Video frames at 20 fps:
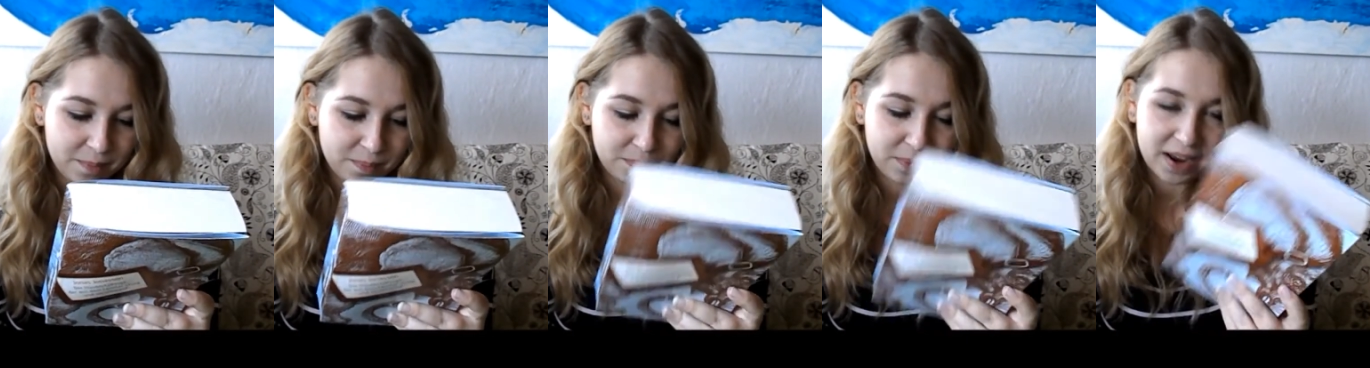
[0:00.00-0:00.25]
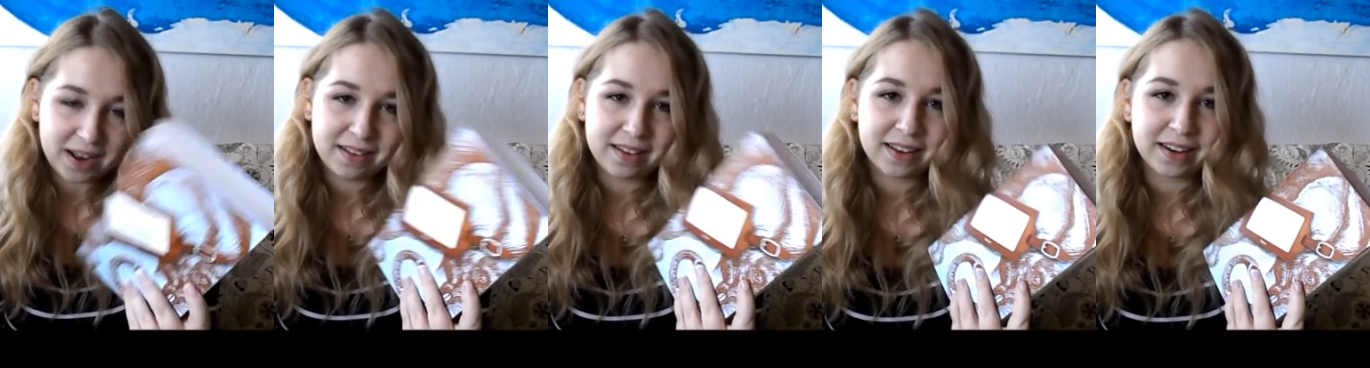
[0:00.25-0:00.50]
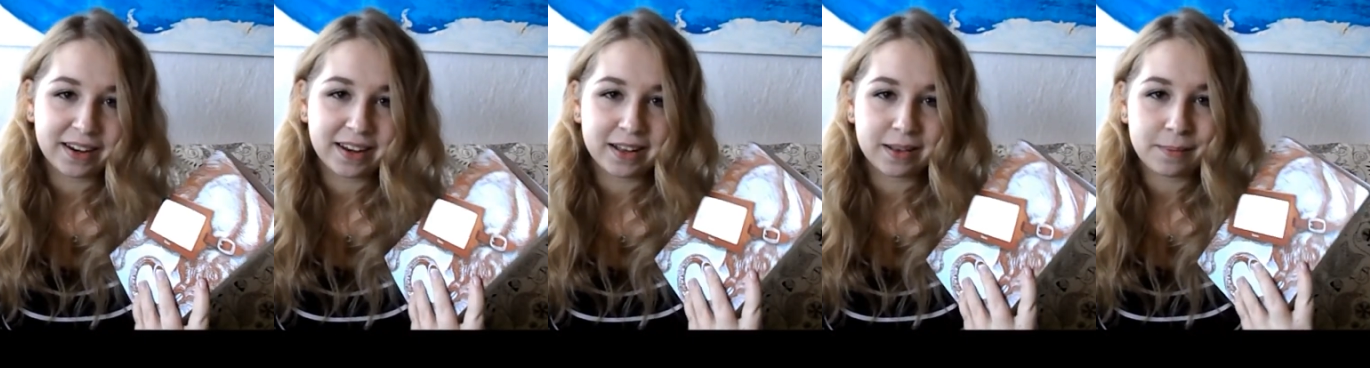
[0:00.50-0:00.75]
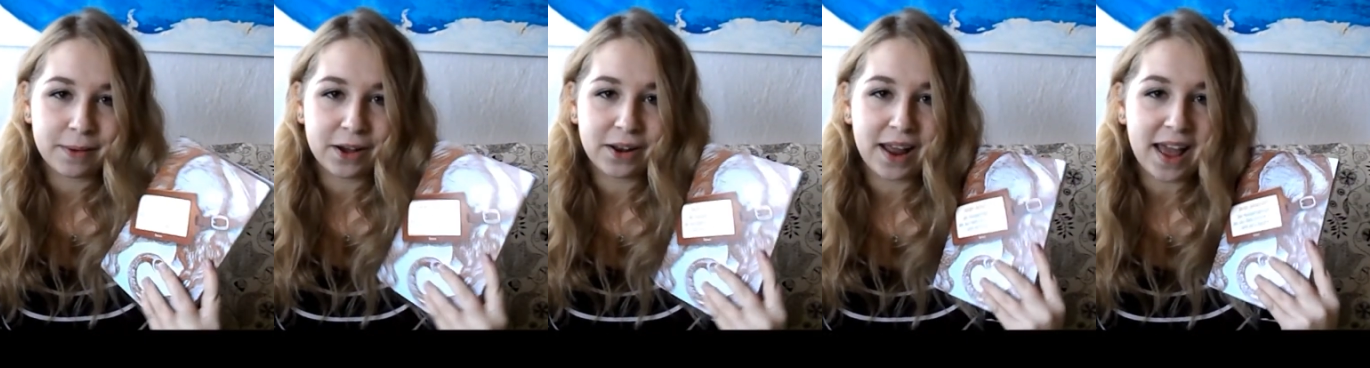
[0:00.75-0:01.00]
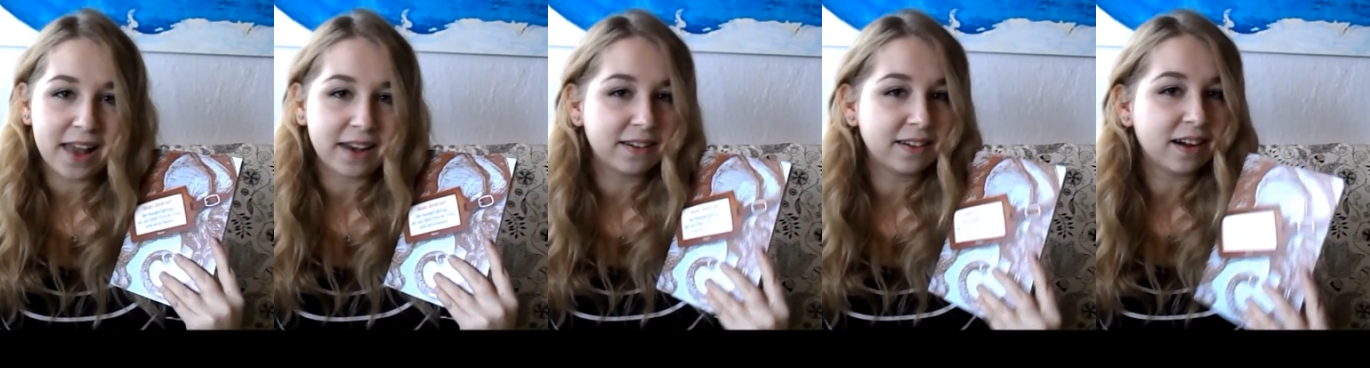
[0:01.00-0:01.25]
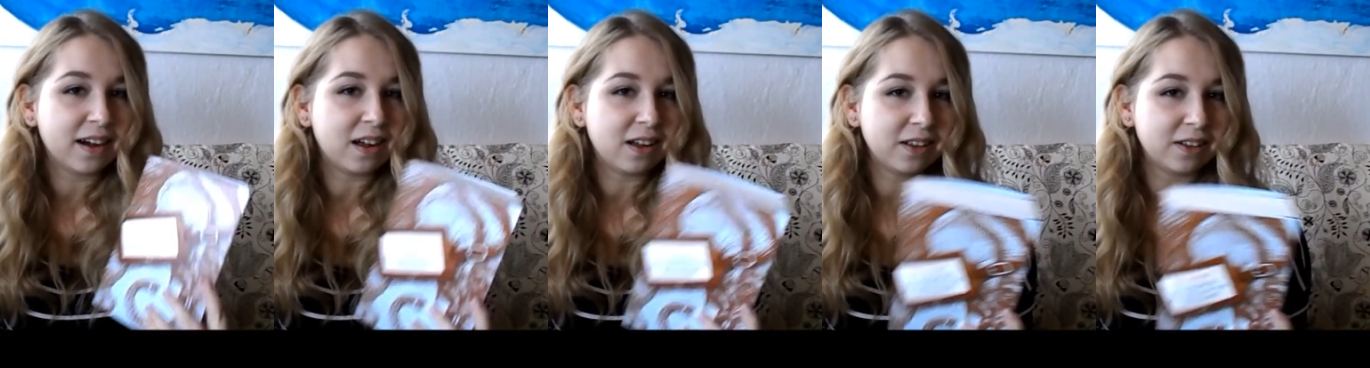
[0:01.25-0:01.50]
Basically it's about Alan
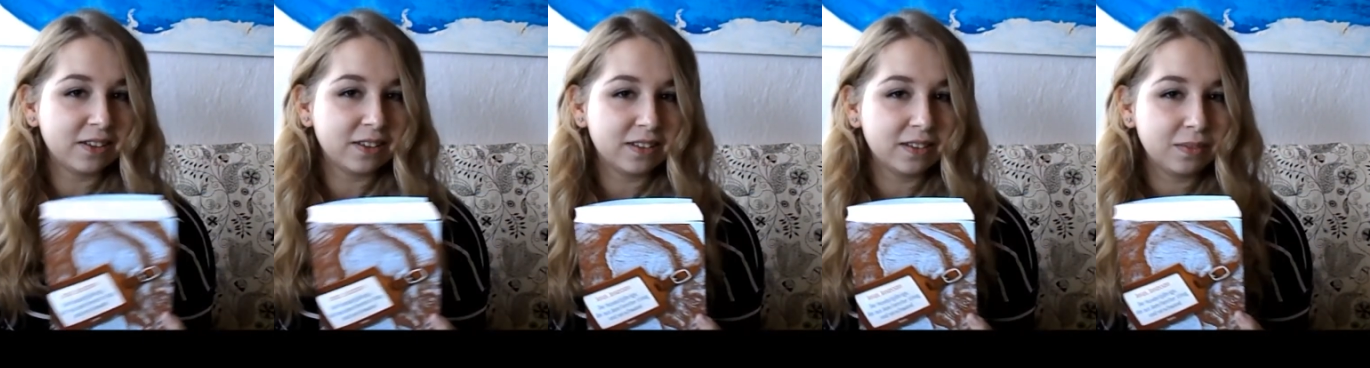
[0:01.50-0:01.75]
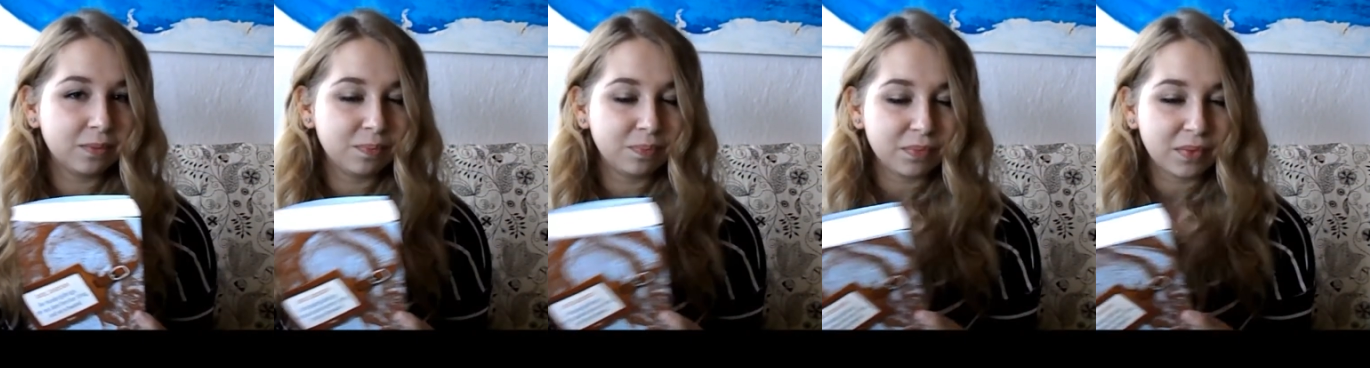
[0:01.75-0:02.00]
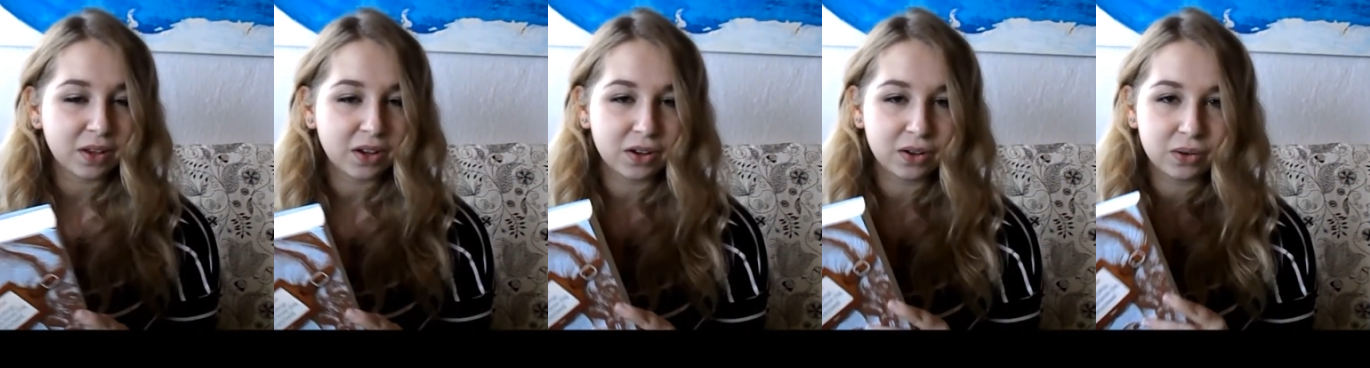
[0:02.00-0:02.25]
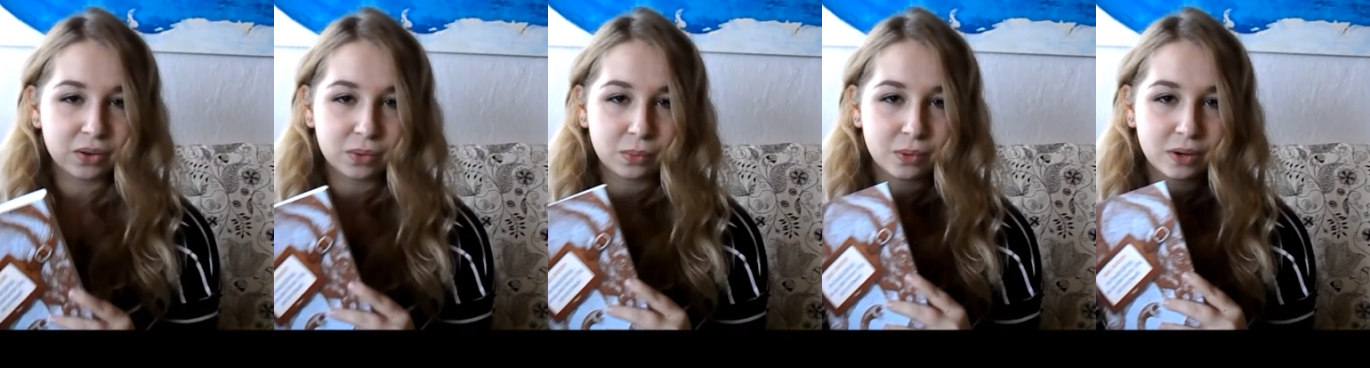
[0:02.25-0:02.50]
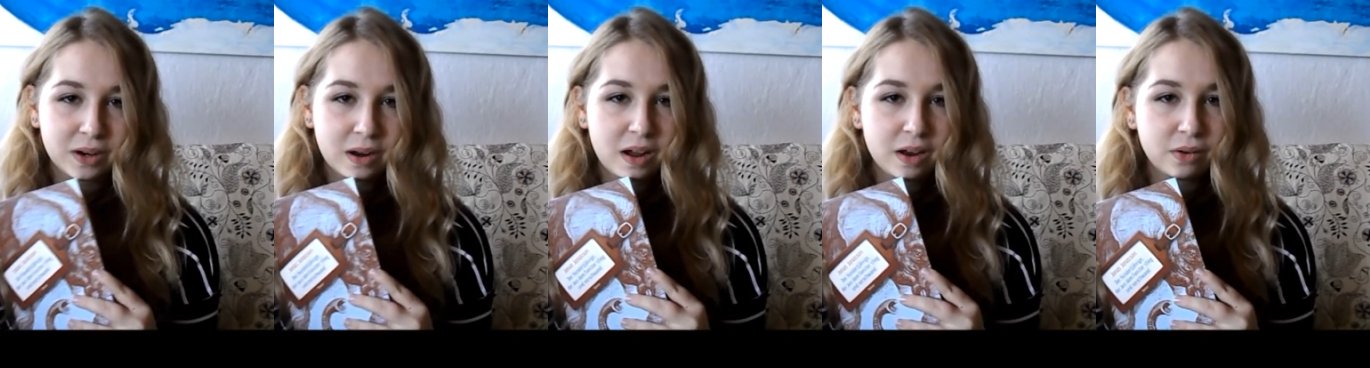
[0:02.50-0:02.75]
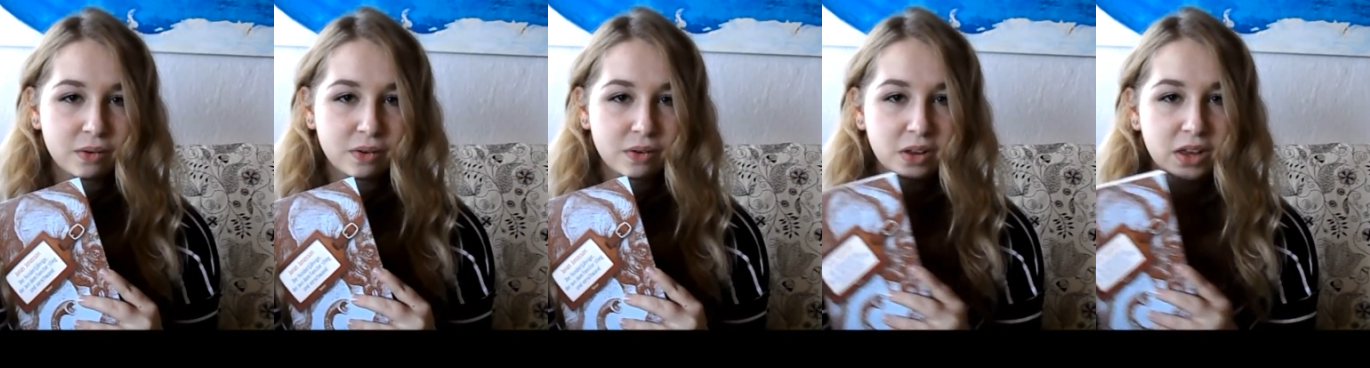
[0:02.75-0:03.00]
Carlson, who's a
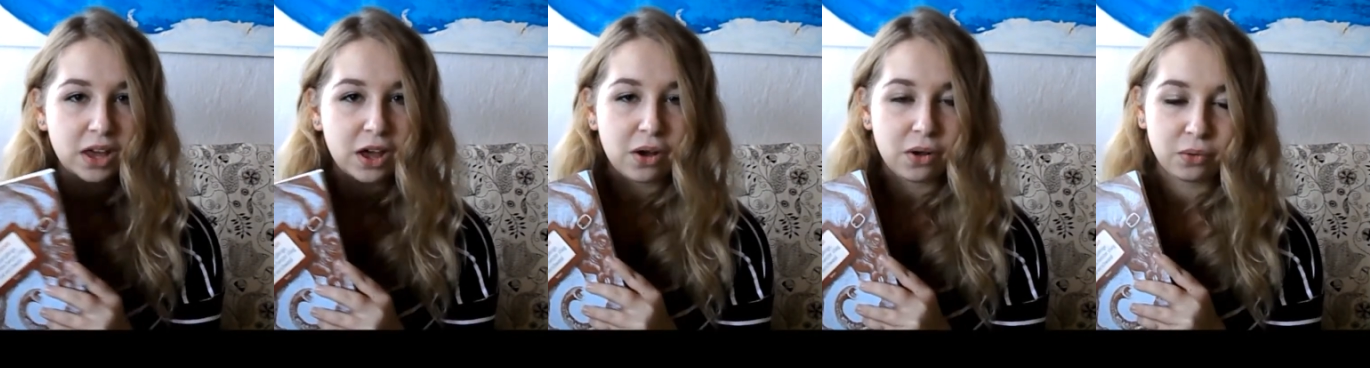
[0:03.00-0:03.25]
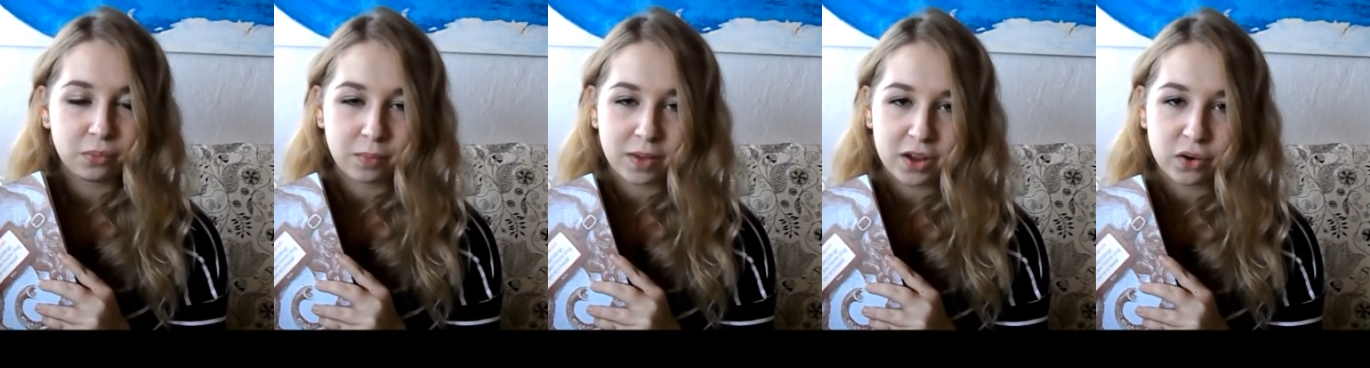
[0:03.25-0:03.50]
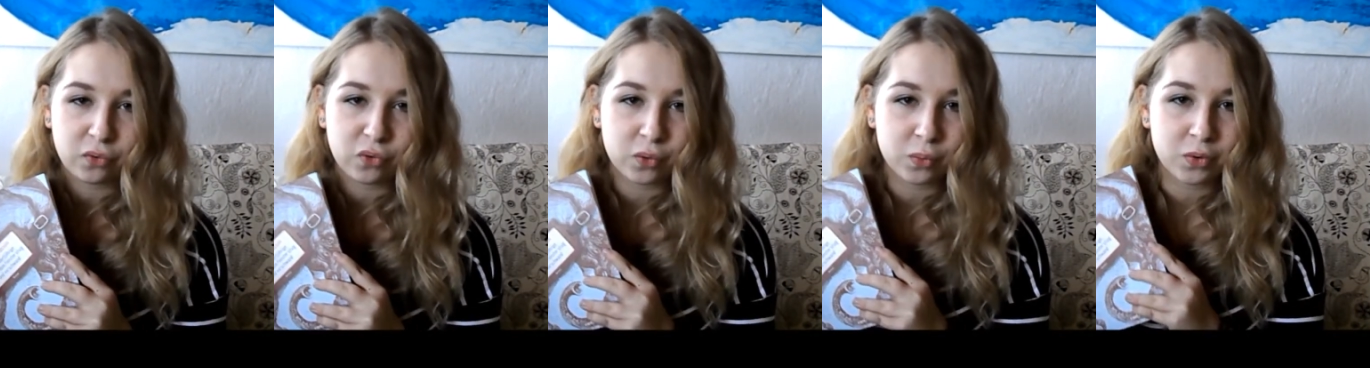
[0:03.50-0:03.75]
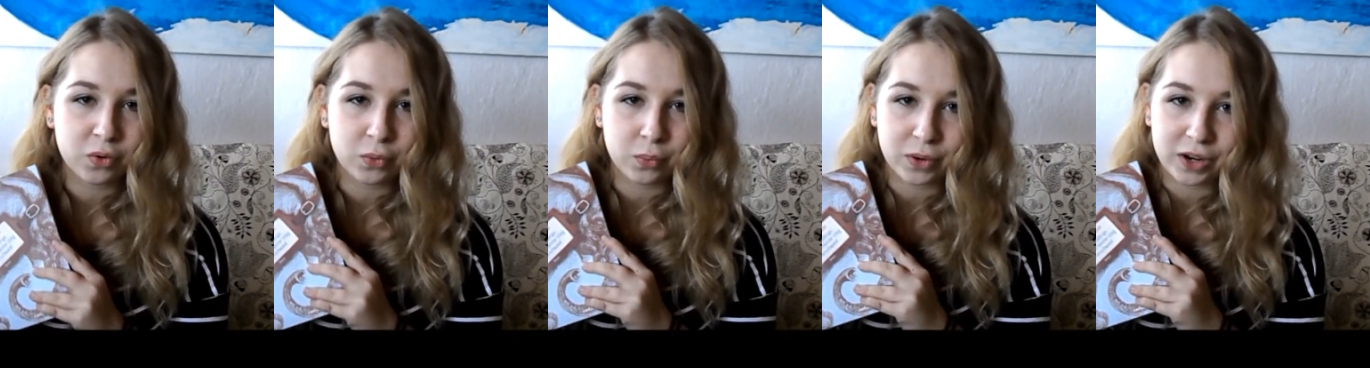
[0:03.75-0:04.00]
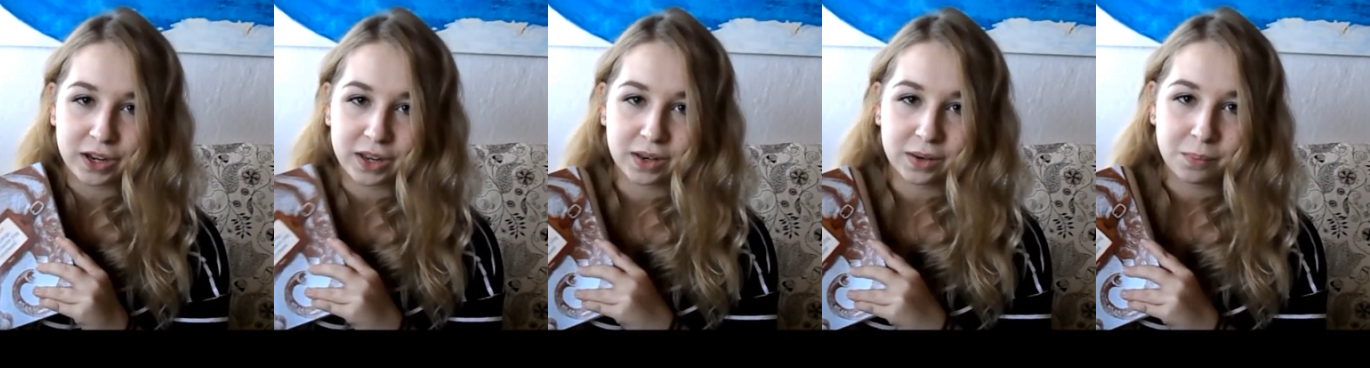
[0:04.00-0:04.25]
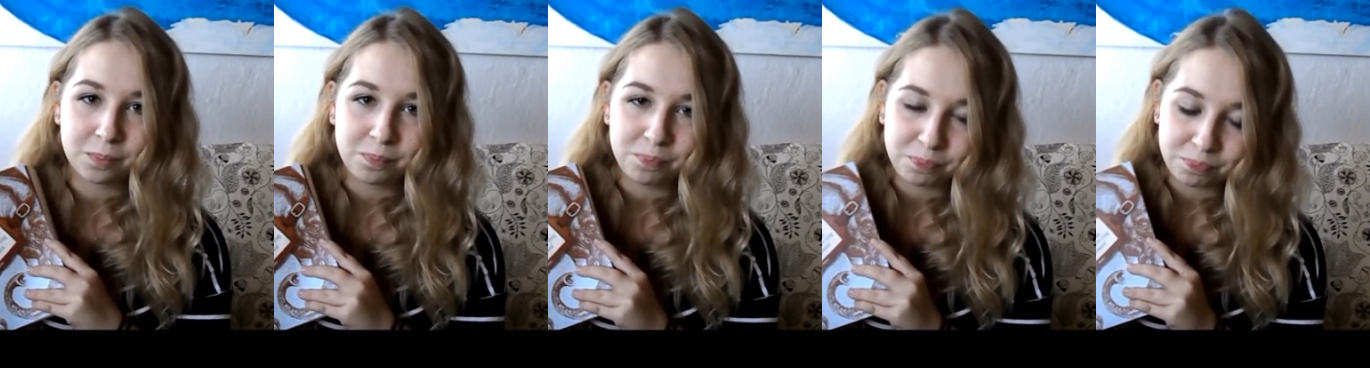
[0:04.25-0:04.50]
100-year-old man from
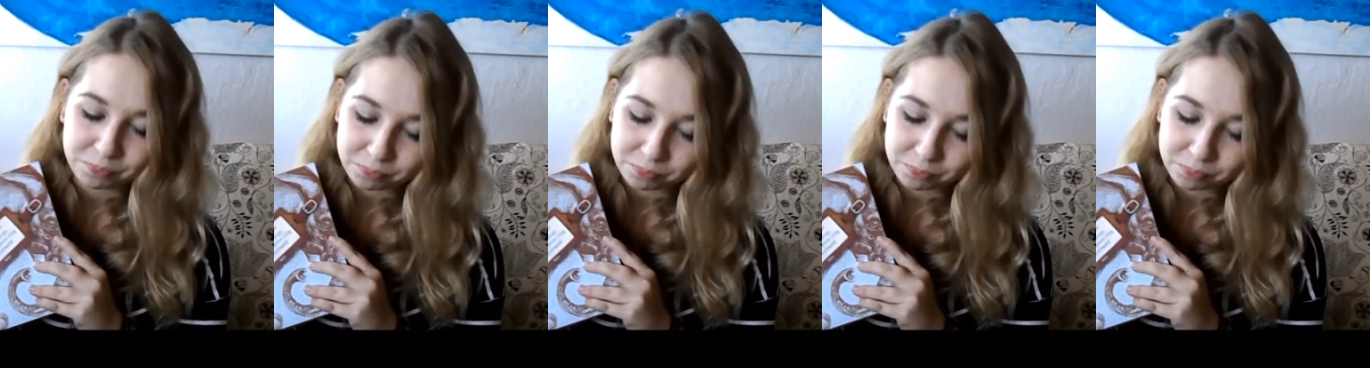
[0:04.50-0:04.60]
Sweden,